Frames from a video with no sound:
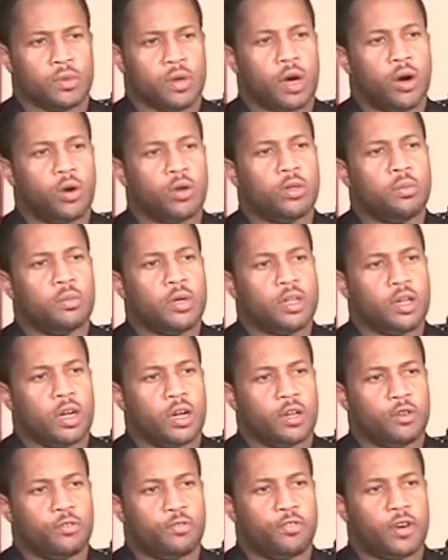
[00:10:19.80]
I only made
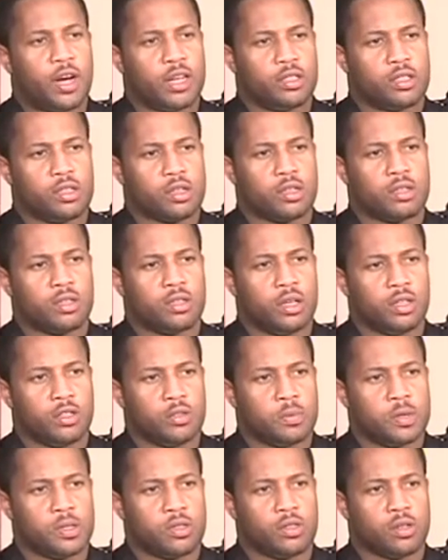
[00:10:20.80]
an emphatic
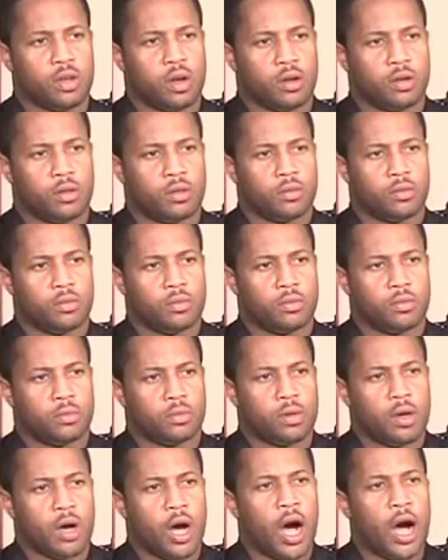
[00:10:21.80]
statement, sir.
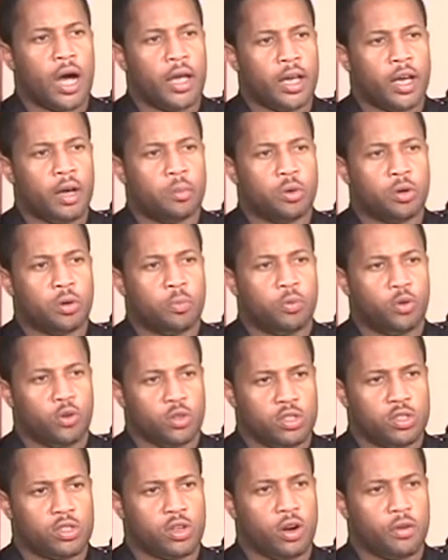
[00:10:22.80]
I am a
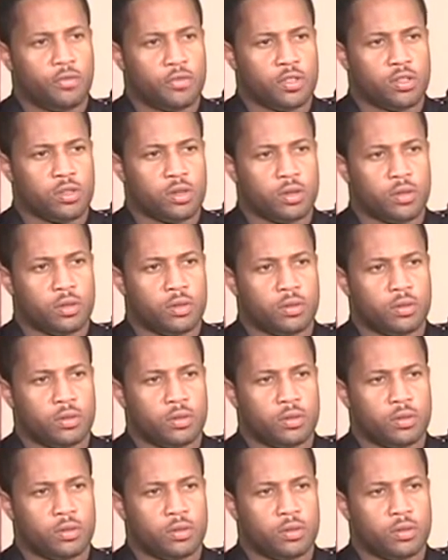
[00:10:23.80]
police officer.